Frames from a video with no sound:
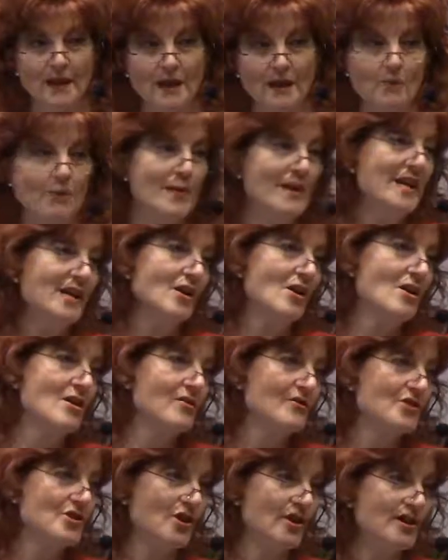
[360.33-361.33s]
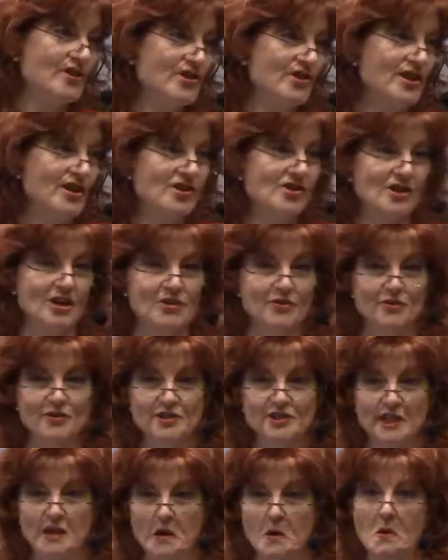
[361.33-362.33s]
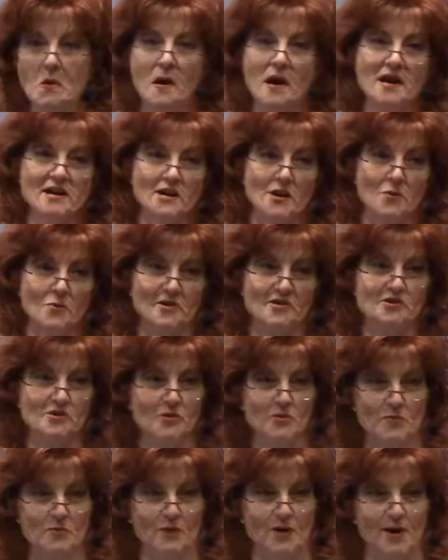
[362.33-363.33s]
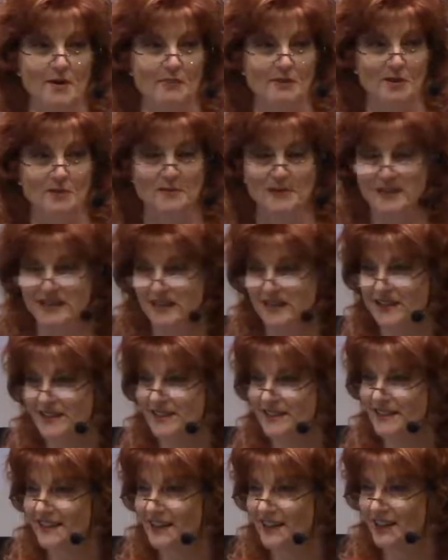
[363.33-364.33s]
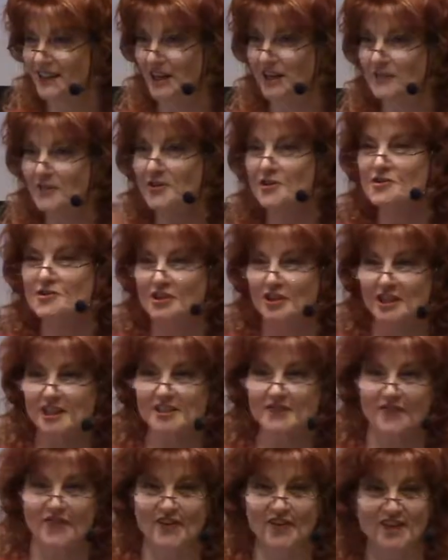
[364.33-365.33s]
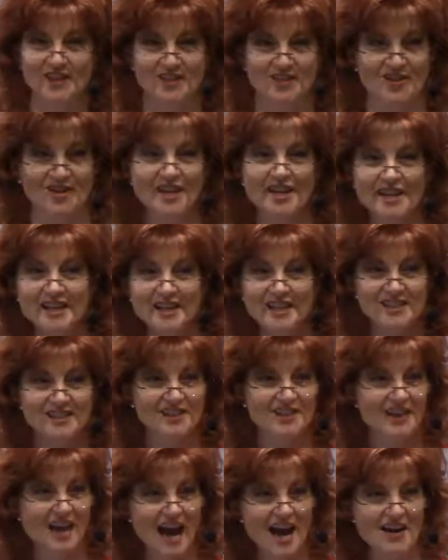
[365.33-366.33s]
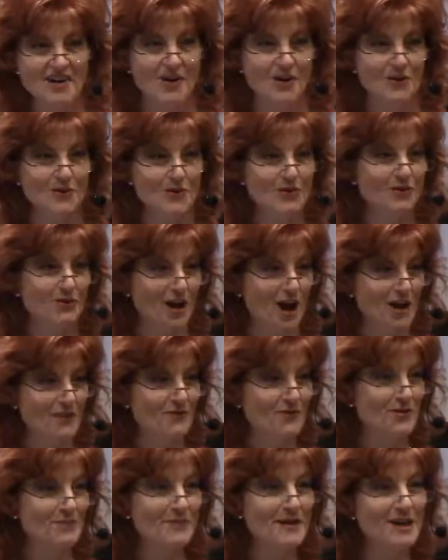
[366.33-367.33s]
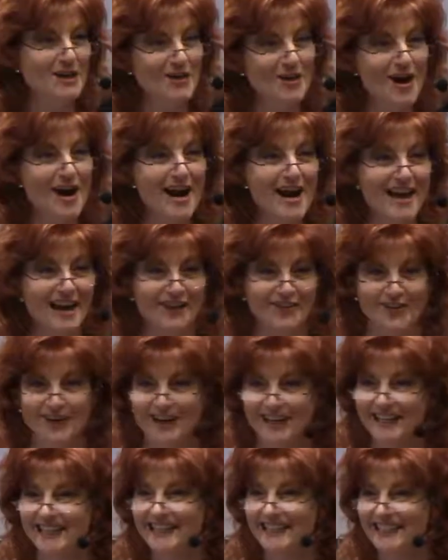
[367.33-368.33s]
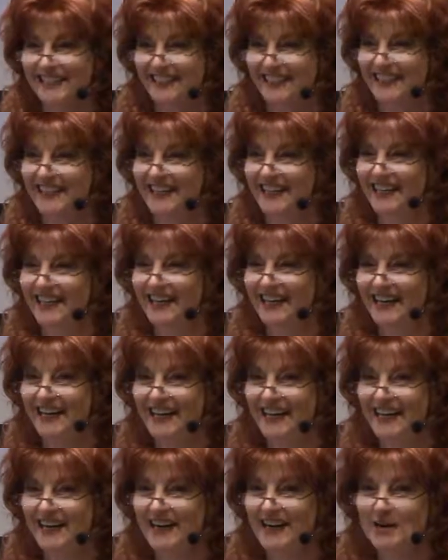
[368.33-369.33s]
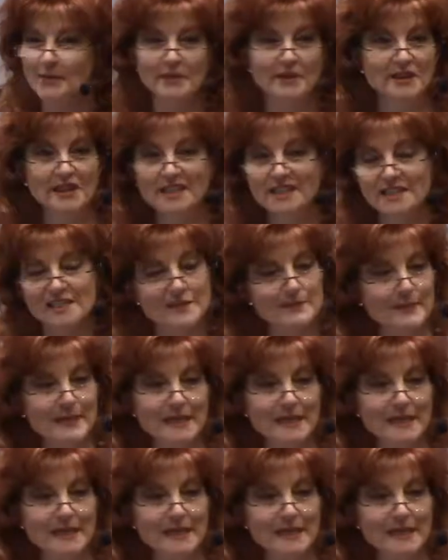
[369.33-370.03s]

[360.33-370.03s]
We can all judge each other and say, oh, I know what your problem is. If you just fix this, then I know your life would be great, right? But that doesn't